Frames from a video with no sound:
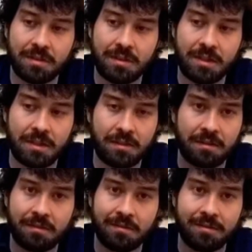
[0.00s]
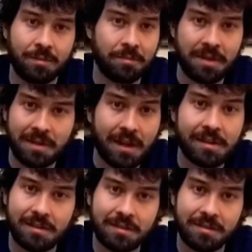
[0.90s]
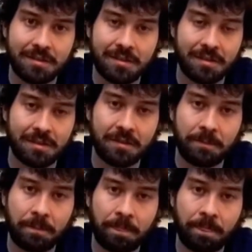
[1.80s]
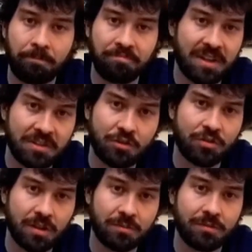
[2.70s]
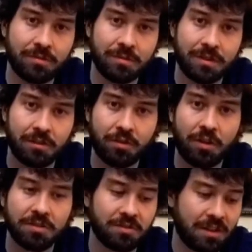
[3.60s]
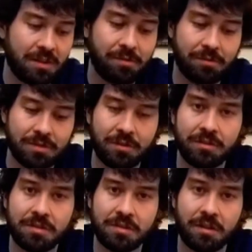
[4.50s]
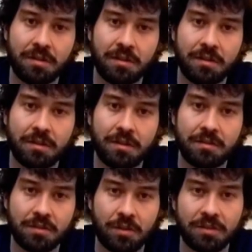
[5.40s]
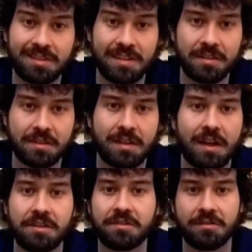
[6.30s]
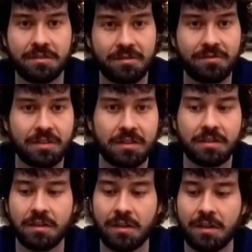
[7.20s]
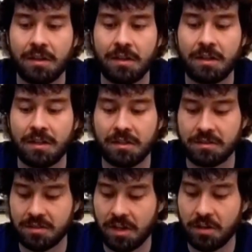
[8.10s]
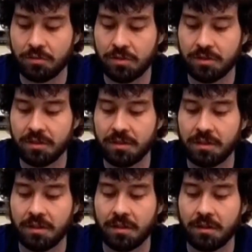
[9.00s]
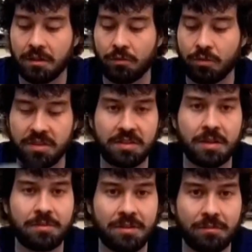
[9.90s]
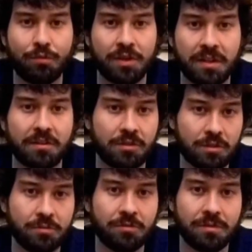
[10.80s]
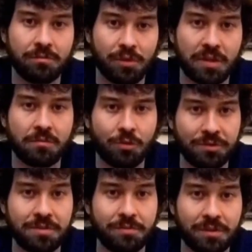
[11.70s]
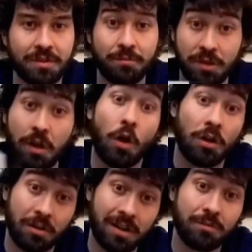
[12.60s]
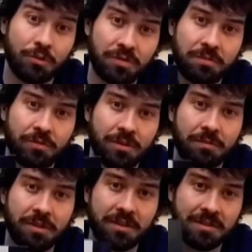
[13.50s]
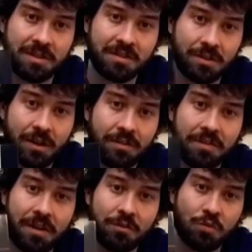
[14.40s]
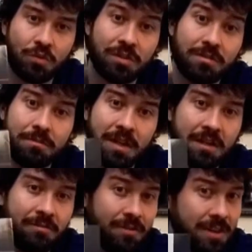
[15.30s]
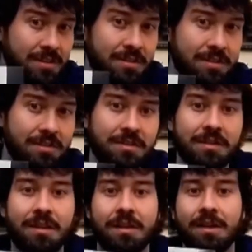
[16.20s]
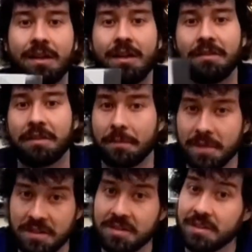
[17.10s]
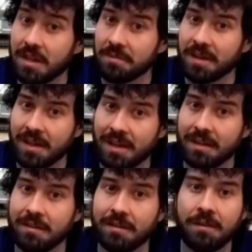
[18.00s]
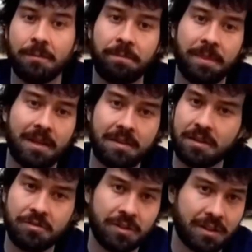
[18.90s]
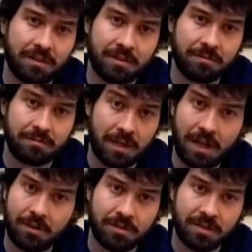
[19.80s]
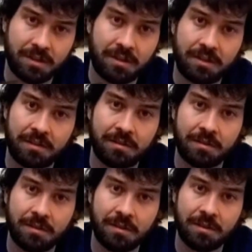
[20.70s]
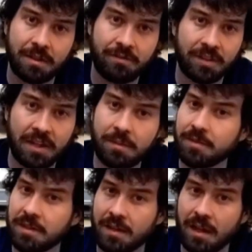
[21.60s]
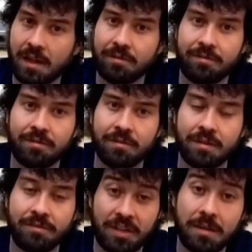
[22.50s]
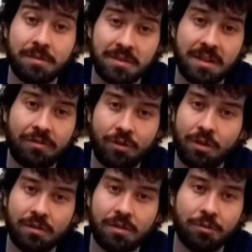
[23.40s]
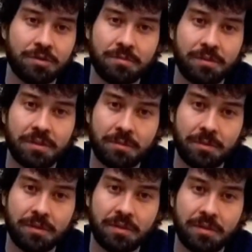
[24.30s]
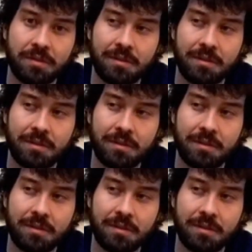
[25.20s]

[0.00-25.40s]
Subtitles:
in the mid-90s, you know? That's incredible. You know, console gaming was always seen as an isolative thing, and Sega really was attempting to bring it global and bring it multiplayer and bring it online multiplayer, because they saw that that was one of the main advantages that PC gaming had. And now you look at it now, it's like, if a game doesn't have an online multiplayer component,